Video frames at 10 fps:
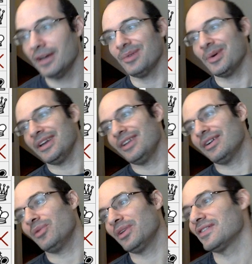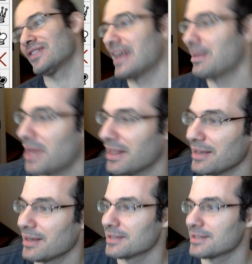Well, you know, I won this game
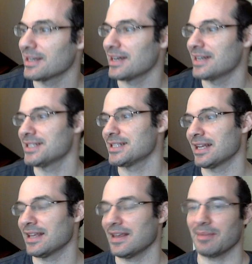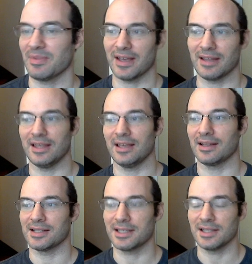mainly because the guy's just endgame technique and
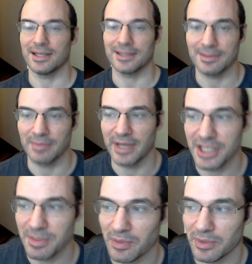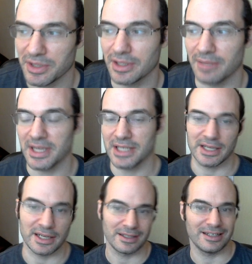his clock management wasn't
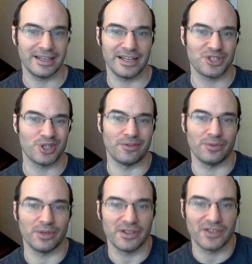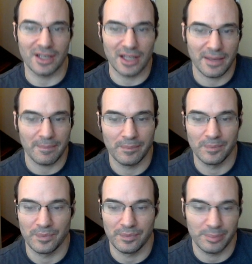amazing. I shouldn't have won this endgame.
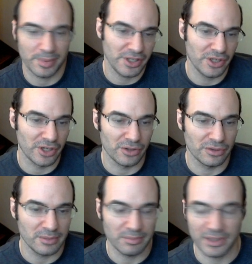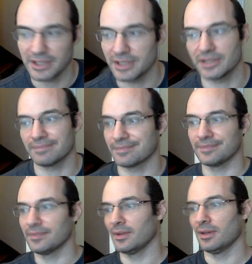But, you know, in Blitz,
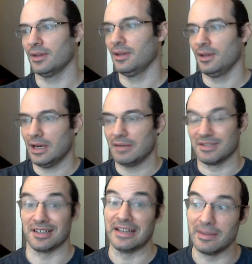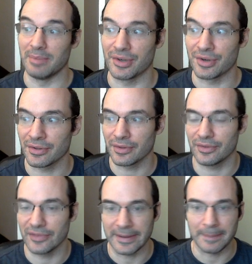I was slightly better the whole
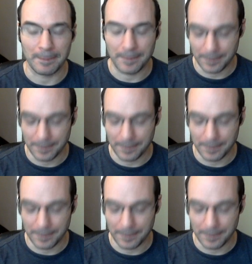time.